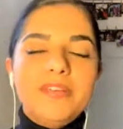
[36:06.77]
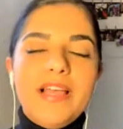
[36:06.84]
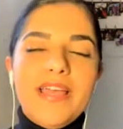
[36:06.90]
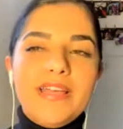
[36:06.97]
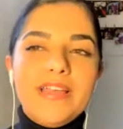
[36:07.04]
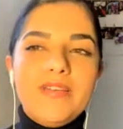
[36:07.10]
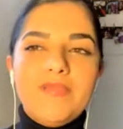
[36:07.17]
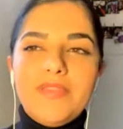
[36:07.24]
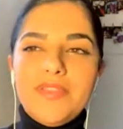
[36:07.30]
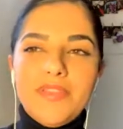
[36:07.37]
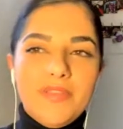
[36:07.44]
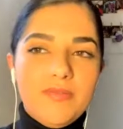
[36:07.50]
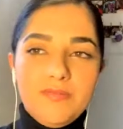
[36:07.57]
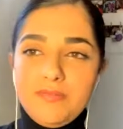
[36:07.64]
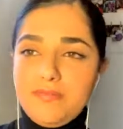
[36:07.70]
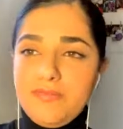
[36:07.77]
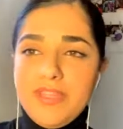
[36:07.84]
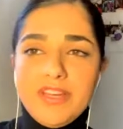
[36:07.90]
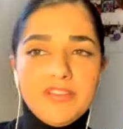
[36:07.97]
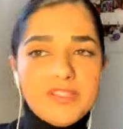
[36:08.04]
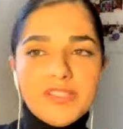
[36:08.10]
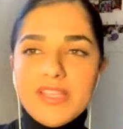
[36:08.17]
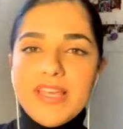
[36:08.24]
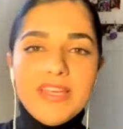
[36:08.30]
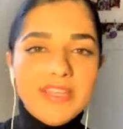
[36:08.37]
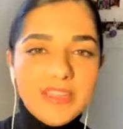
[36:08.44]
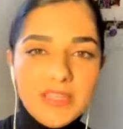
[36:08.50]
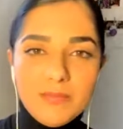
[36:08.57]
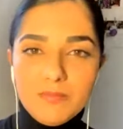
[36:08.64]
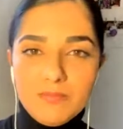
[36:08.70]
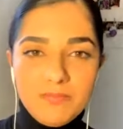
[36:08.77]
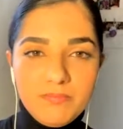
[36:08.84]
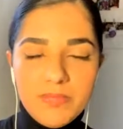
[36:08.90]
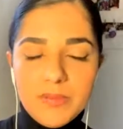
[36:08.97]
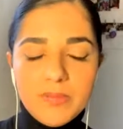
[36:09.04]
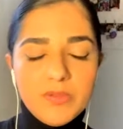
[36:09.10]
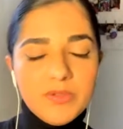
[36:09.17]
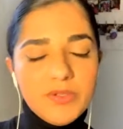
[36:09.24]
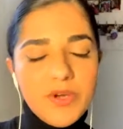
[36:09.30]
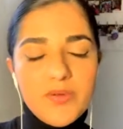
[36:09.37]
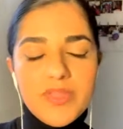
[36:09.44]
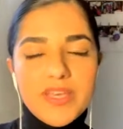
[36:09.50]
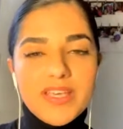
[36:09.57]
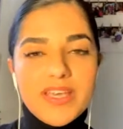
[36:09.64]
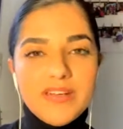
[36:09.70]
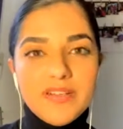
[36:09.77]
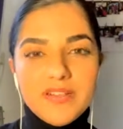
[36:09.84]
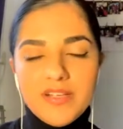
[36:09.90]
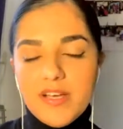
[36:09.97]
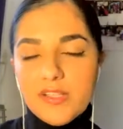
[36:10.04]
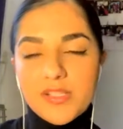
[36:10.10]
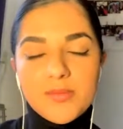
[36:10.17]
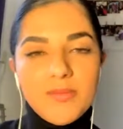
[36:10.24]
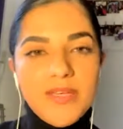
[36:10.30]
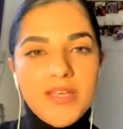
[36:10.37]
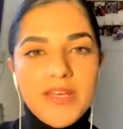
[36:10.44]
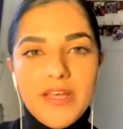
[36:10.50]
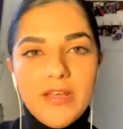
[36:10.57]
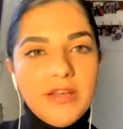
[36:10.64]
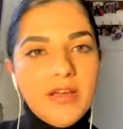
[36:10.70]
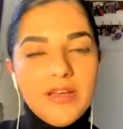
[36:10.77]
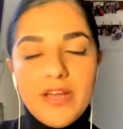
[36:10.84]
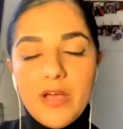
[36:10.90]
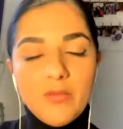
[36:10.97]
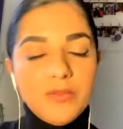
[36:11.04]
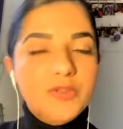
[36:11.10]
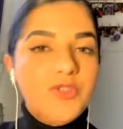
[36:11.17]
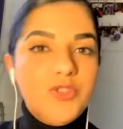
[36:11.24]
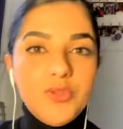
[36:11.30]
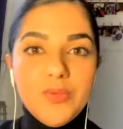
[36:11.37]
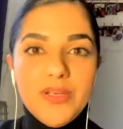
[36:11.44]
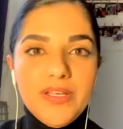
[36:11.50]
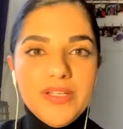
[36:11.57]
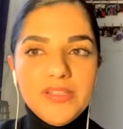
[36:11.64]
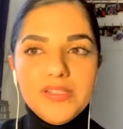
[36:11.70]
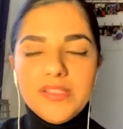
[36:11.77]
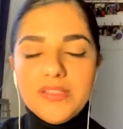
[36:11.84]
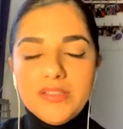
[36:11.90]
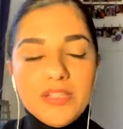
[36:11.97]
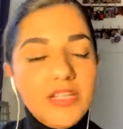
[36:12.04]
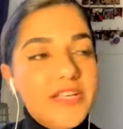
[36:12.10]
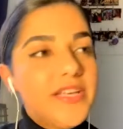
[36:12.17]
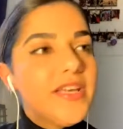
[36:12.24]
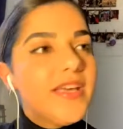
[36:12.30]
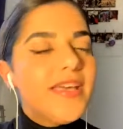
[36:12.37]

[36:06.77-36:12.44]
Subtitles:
Like if there is anything people know, they can ask me, and I will do it instantly.